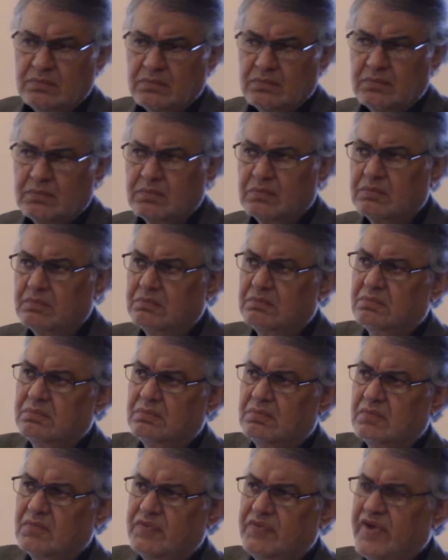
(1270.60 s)
Find one of
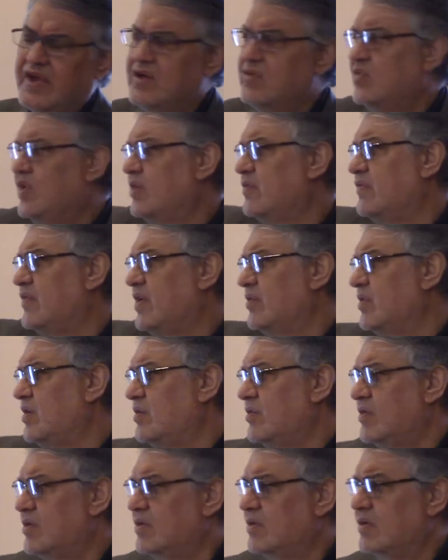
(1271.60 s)
other
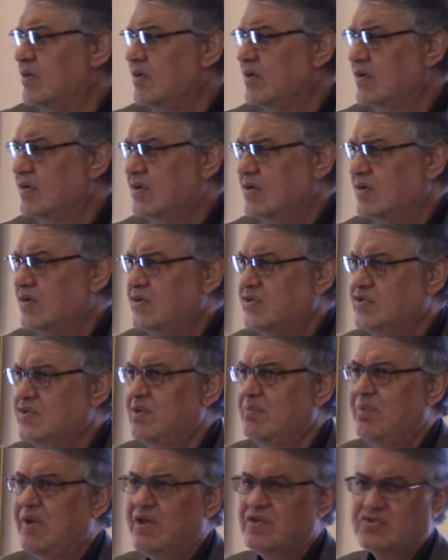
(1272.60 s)
siblings,
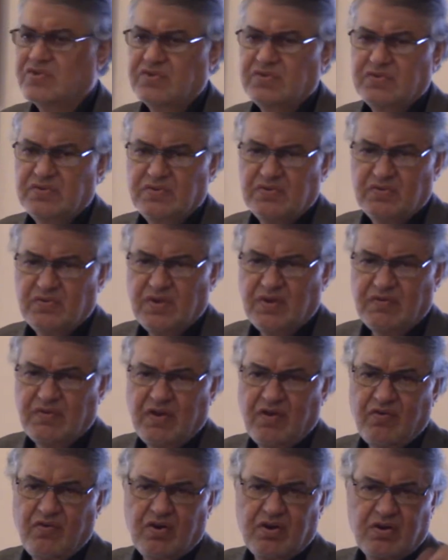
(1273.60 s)
one of our
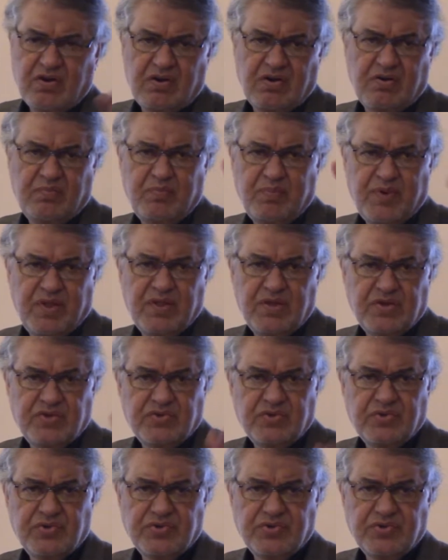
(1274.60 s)
brothers or sisters.